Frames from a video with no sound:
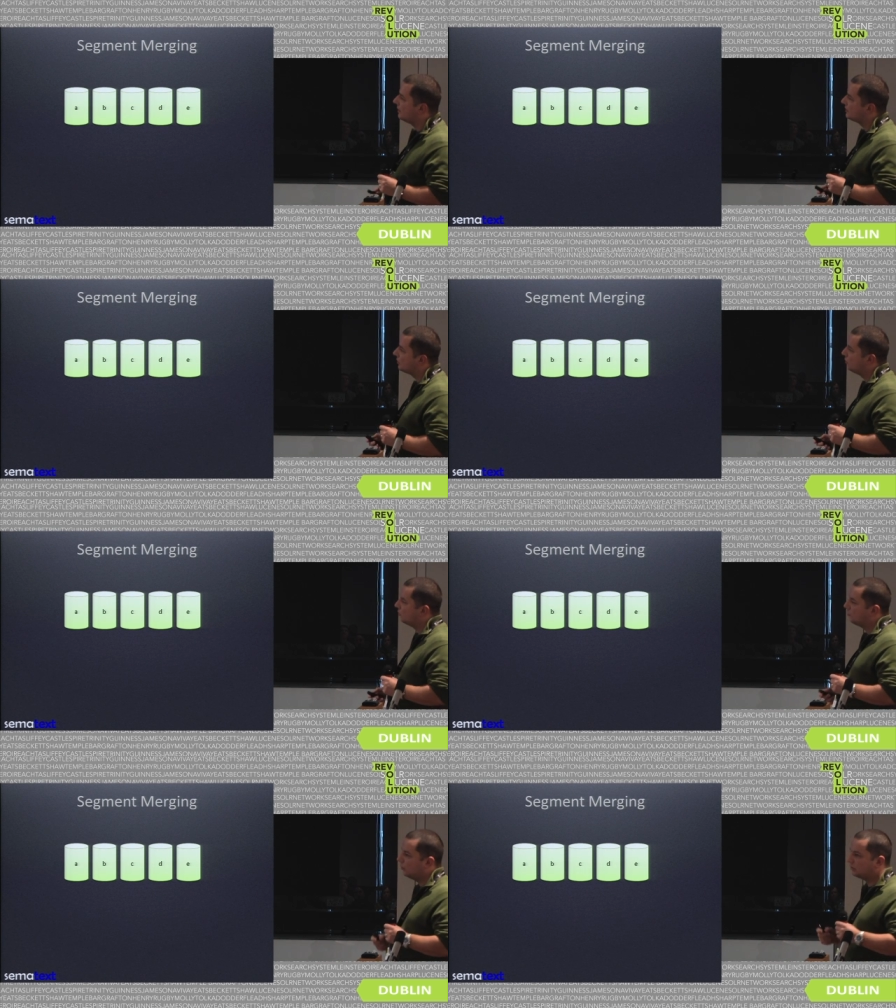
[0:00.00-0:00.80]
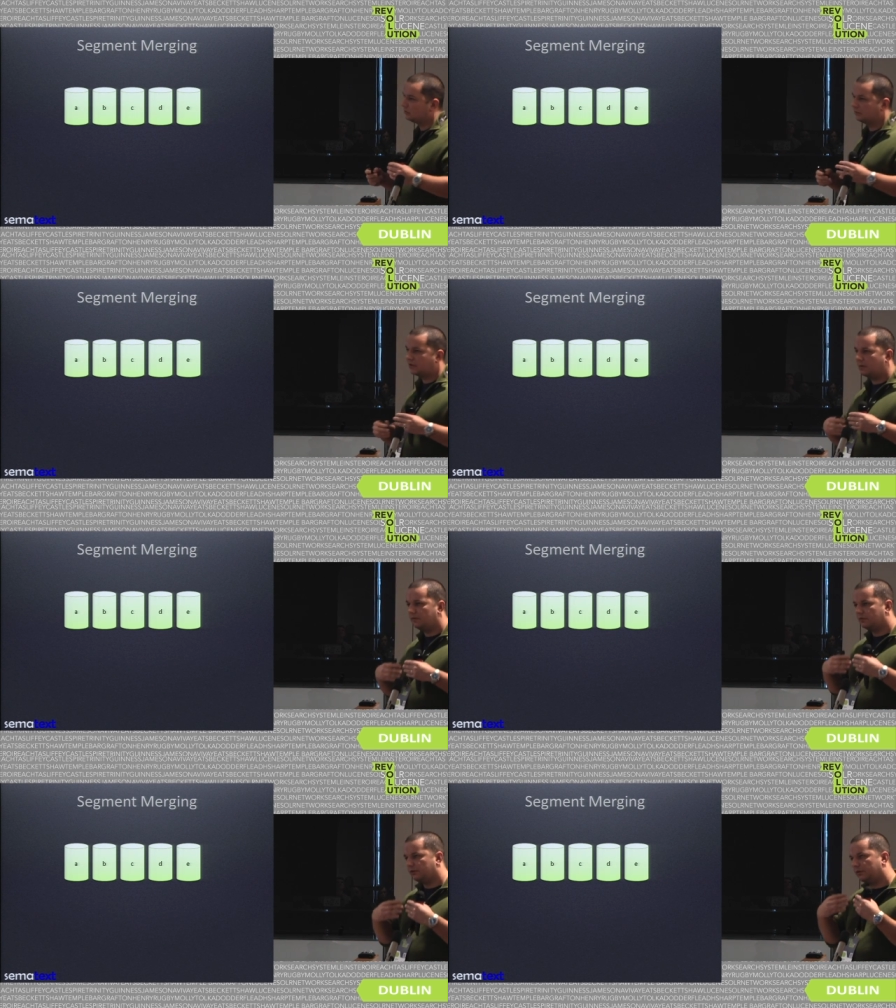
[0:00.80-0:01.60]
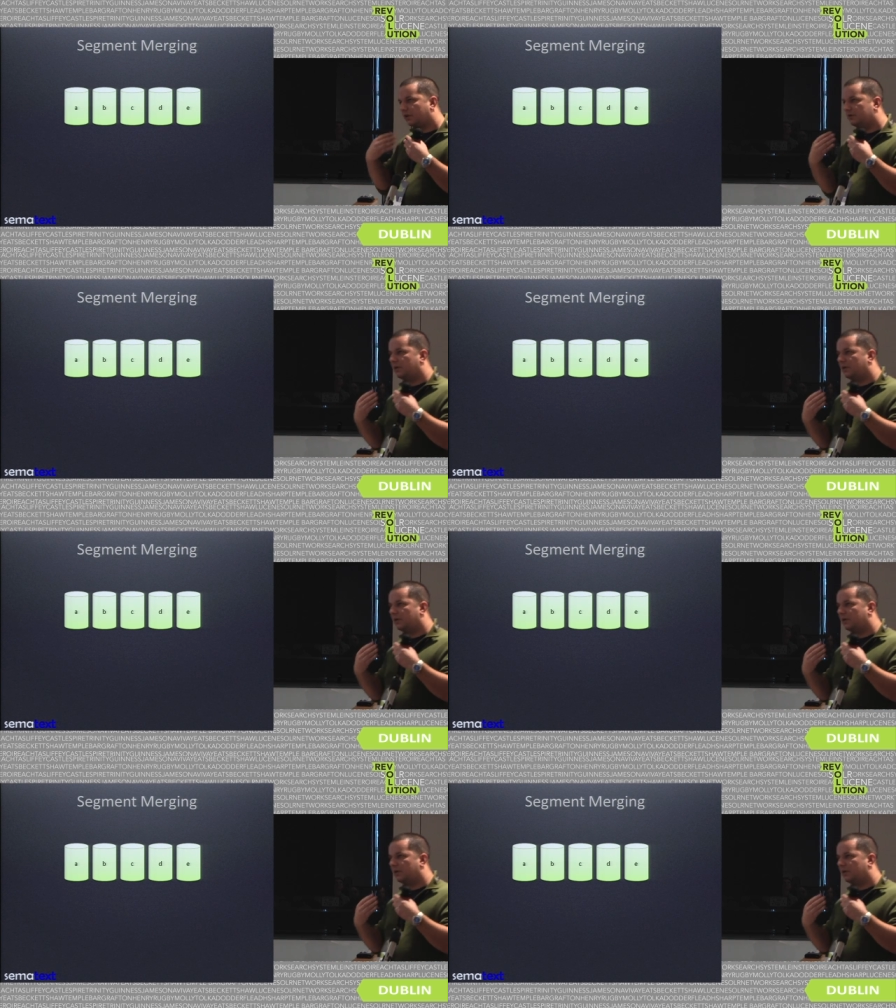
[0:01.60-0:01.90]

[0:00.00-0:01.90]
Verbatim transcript: So what, however, you can